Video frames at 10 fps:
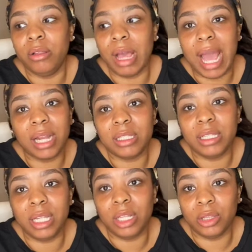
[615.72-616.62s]
honestly
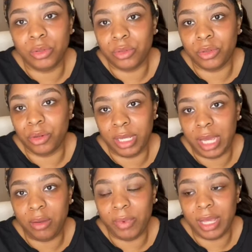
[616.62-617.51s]
didn't lose or
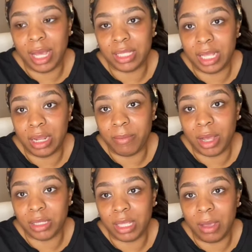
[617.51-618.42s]
gain weight. I stayed at
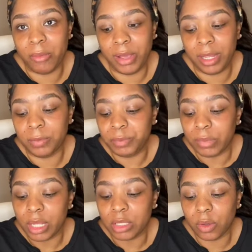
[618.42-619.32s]
my same weight.
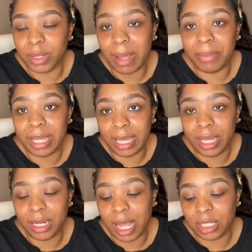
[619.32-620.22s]
So when I
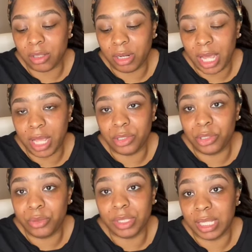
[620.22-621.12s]
began, I started at
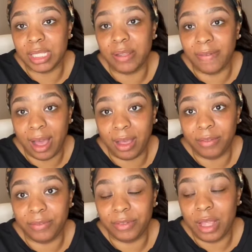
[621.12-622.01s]
265
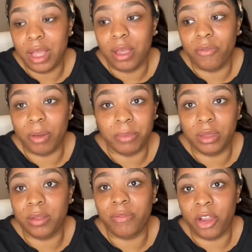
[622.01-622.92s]
from
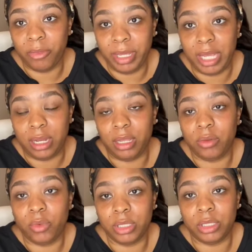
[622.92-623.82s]
the very beginning.
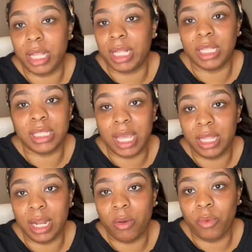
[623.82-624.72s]
Once like the day
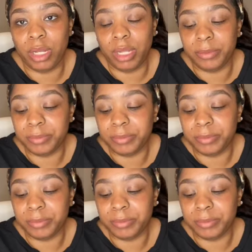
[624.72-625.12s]
that I went in,